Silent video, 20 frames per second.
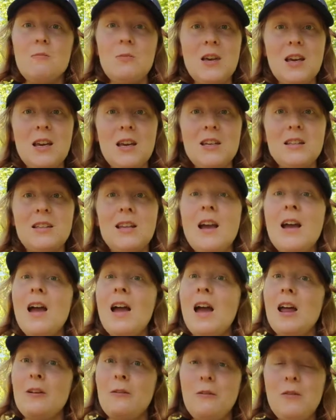bees
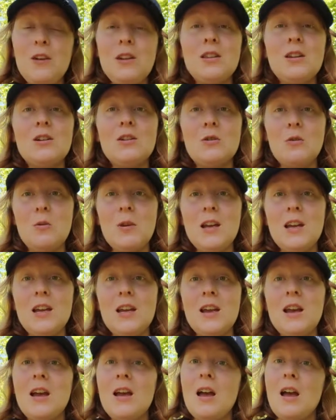and feed their
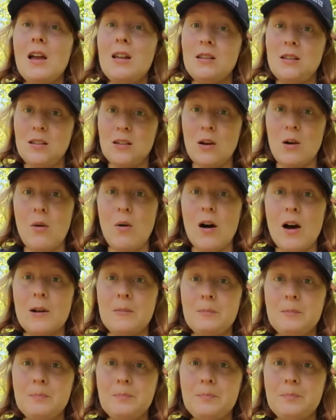queen and so on.
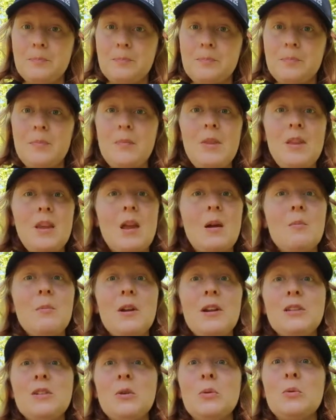
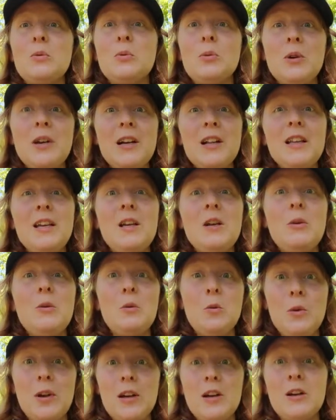But it's a really
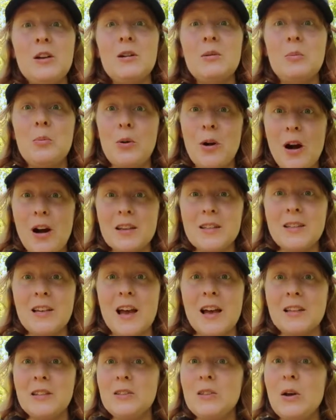weird
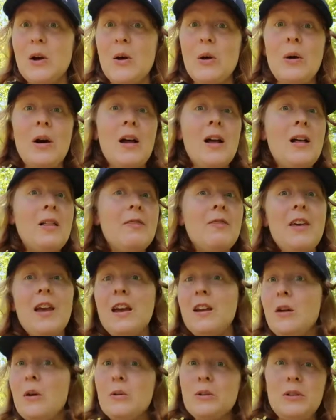process. So
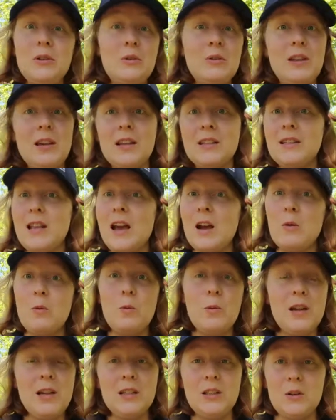they don't do things like
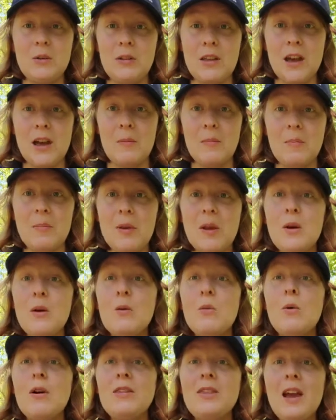we do them.
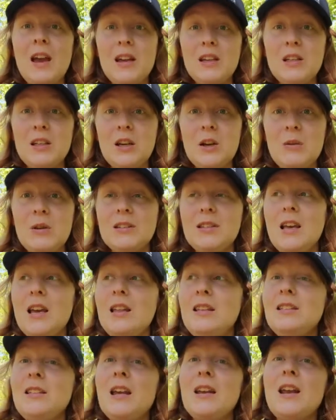What they do is they
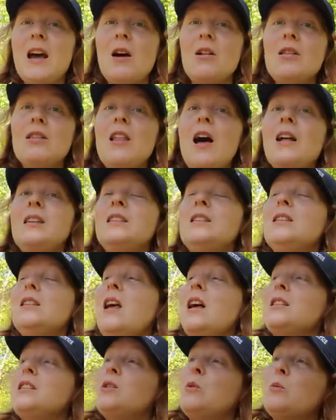send out lots and
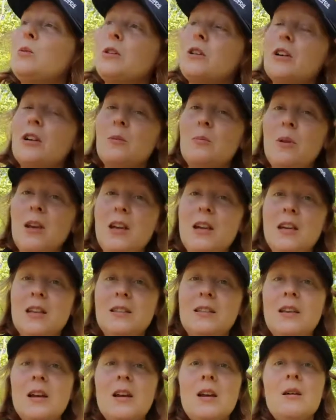lots of worker
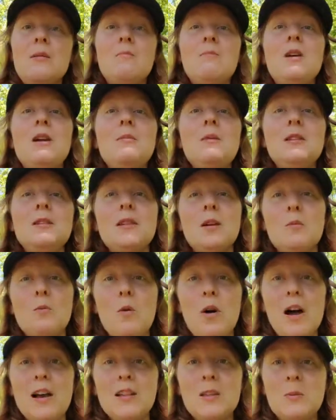bees, maybe some
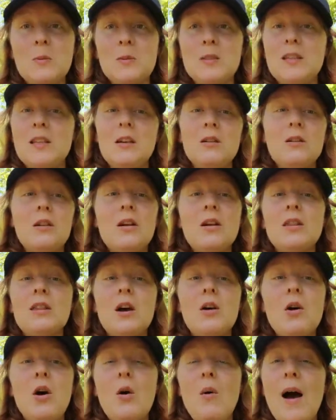wasps.
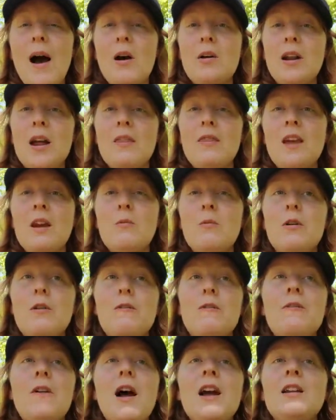They'll go out and they will
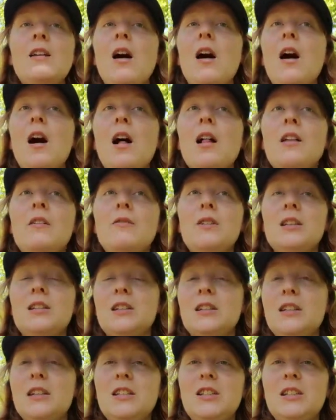find all of the
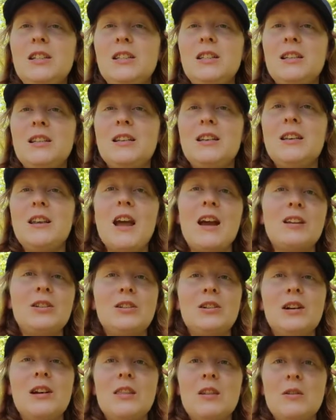delicious
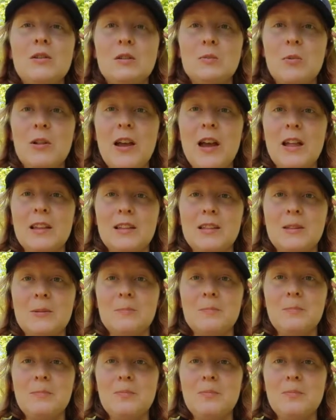nectar in those plants.